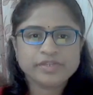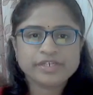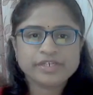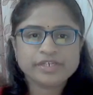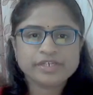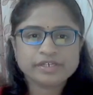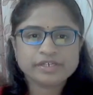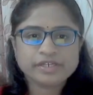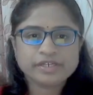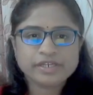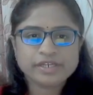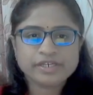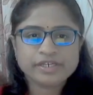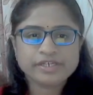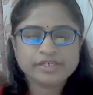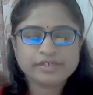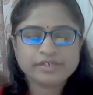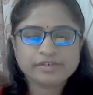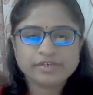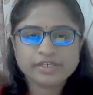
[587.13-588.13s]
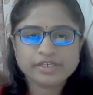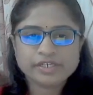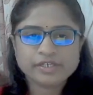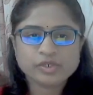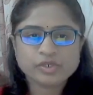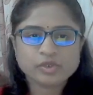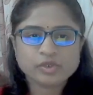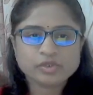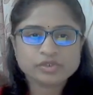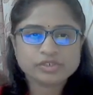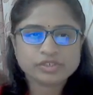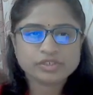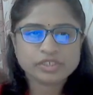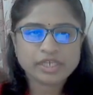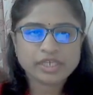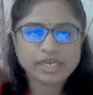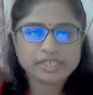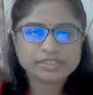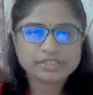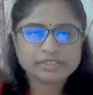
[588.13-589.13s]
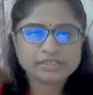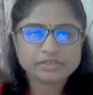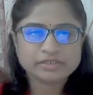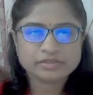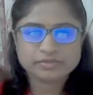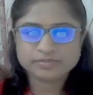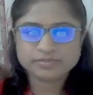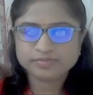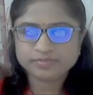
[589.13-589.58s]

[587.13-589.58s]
It goes as a